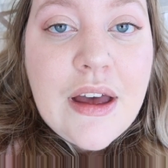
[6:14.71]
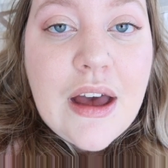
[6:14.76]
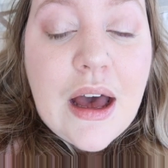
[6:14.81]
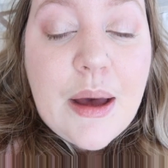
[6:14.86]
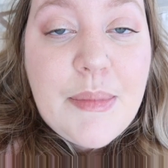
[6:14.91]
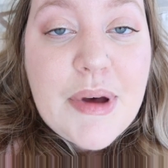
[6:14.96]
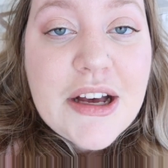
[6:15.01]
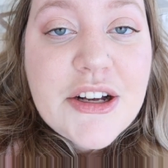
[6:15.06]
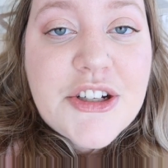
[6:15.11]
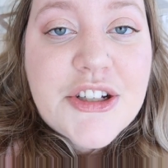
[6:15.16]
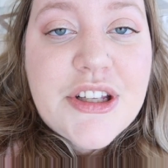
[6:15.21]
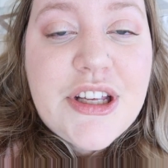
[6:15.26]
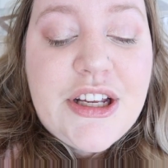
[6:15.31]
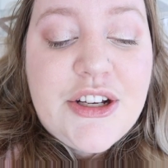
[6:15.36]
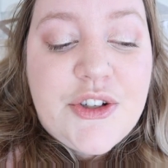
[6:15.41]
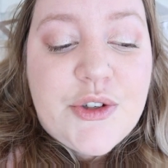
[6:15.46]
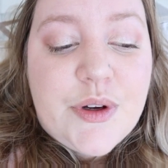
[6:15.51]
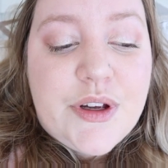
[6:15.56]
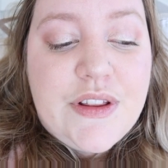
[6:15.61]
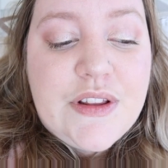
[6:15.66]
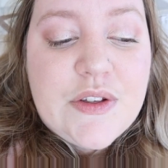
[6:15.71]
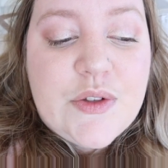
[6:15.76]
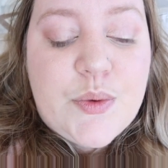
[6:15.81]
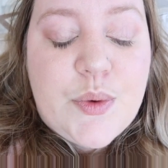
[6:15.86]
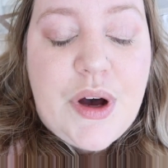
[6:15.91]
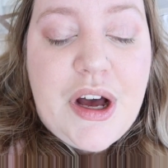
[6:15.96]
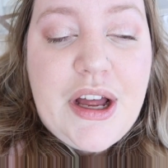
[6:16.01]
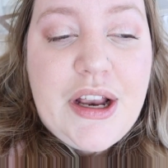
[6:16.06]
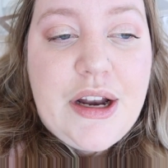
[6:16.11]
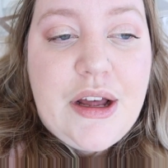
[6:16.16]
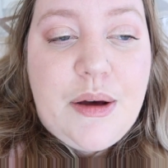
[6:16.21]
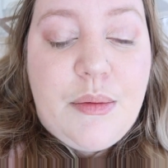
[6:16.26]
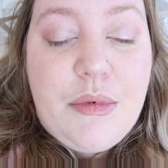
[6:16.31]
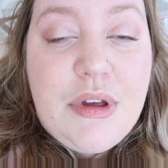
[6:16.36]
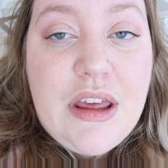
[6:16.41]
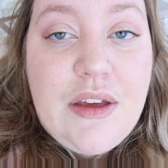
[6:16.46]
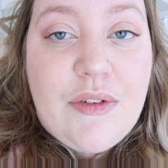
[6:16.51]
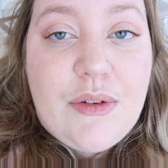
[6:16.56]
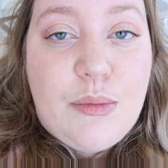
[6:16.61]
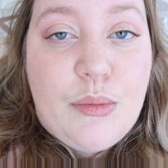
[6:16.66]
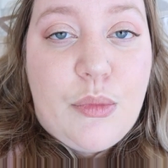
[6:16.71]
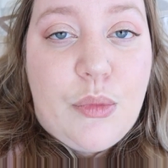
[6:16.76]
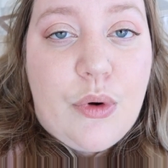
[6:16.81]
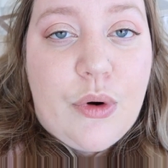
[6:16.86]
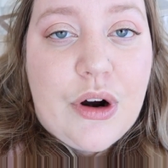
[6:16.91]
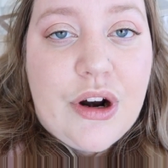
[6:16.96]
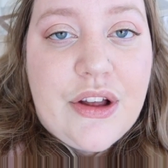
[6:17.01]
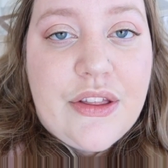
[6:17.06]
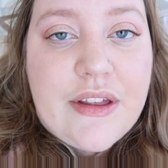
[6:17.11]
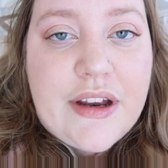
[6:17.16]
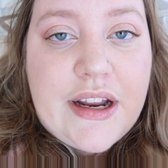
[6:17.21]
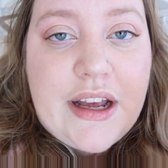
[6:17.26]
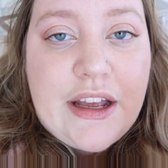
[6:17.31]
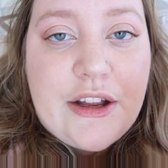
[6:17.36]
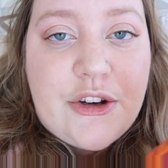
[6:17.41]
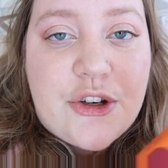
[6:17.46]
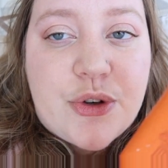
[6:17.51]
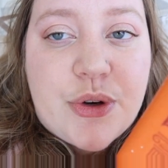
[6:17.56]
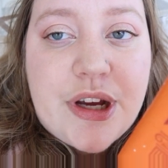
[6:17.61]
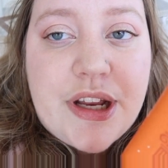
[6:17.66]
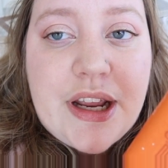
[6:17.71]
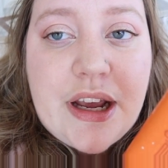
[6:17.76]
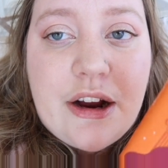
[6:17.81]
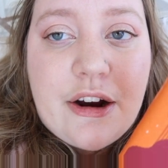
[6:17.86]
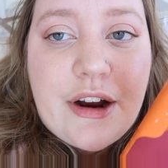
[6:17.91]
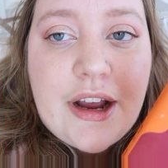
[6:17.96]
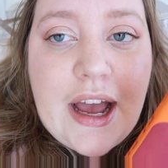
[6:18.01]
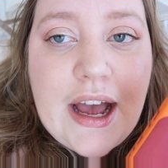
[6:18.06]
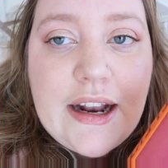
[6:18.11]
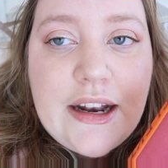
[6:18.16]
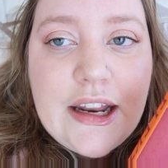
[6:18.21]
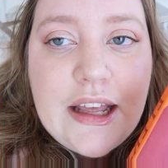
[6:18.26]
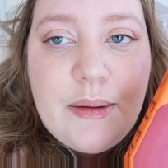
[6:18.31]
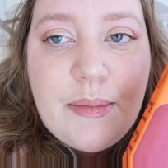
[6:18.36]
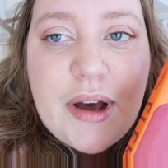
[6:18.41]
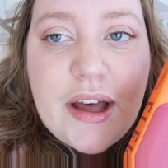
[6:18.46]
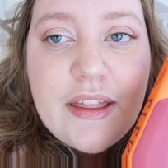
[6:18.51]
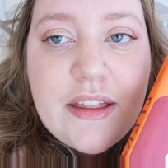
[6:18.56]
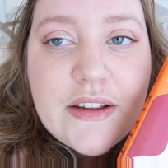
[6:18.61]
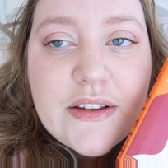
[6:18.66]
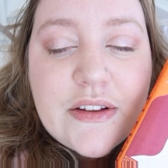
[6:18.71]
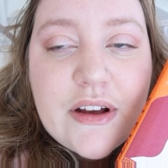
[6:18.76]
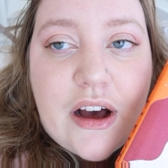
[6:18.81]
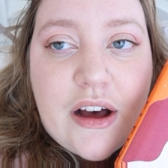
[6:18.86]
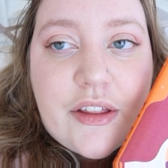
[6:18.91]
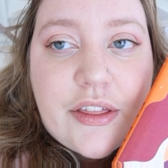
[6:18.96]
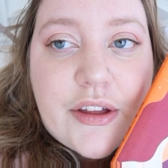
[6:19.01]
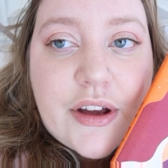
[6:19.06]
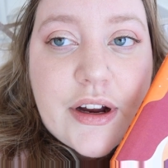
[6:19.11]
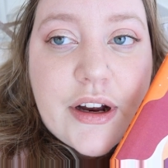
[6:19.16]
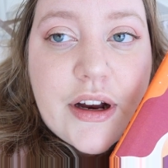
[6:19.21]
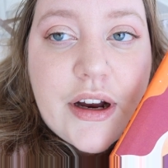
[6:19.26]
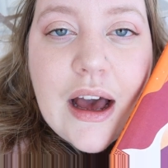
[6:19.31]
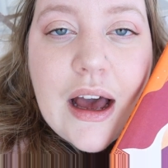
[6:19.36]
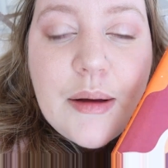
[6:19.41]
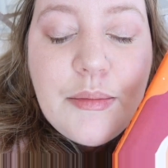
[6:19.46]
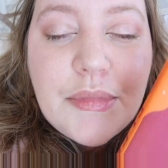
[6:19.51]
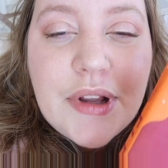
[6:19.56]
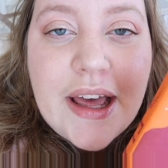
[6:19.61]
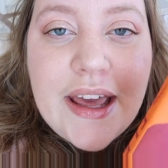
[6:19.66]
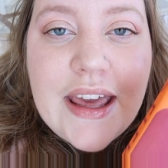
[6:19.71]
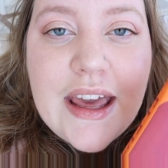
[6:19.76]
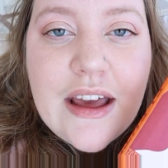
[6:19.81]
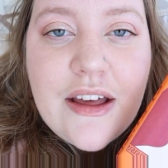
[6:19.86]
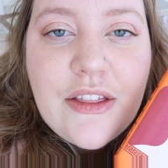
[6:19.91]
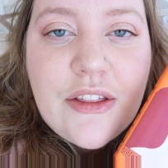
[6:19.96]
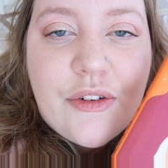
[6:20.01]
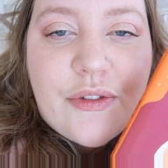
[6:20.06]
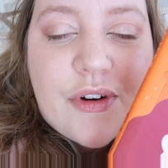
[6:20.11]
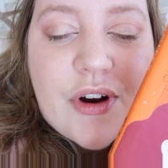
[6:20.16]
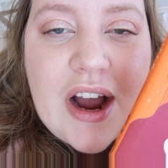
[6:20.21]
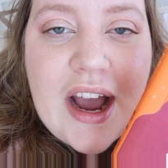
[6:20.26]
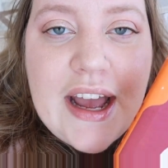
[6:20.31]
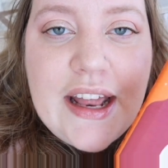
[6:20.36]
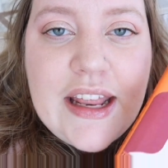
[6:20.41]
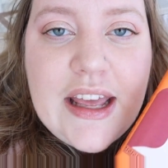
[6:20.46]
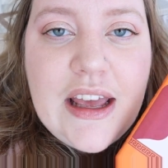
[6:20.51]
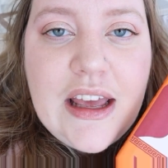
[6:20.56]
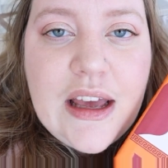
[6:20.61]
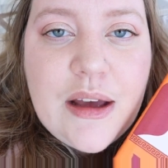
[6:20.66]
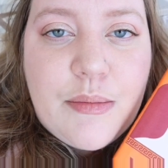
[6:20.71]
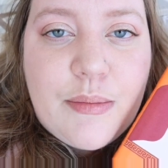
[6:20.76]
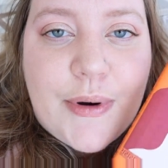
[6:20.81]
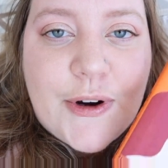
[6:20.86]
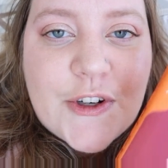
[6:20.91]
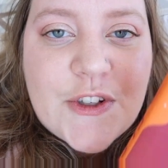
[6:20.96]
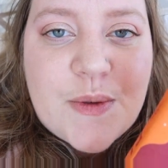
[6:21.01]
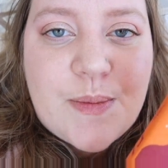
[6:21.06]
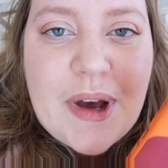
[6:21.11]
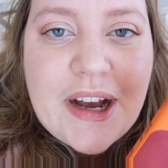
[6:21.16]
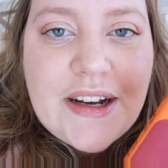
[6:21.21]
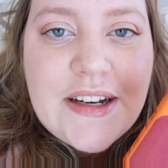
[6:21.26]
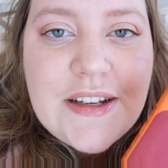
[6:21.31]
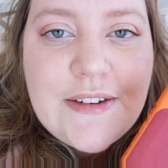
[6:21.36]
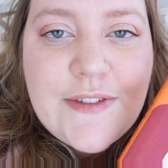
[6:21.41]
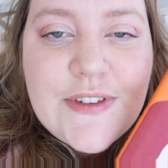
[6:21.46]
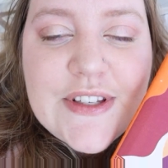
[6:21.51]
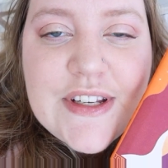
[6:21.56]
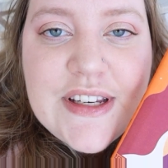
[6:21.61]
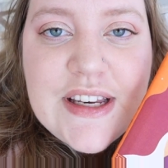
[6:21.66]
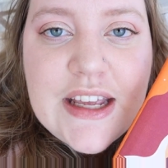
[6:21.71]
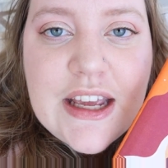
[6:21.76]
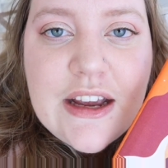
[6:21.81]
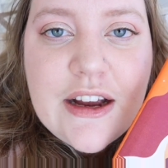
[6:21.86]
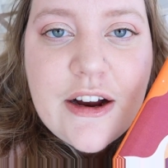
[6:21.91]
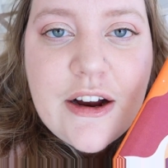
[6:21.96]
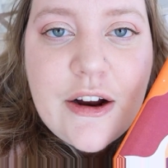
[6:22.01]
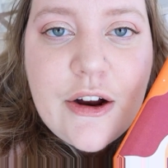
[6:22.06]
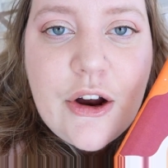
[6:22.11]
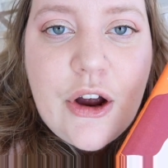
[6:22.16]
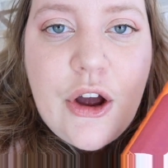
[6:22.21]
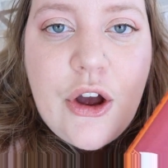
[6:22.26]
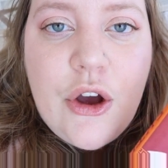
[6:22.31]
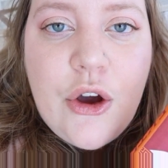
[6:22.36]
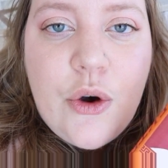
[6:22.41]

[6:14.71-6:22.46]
I'm actually enjoying this one even more than I enjoyed Ariadne by this author. I'm liking the variety and perspectives in here.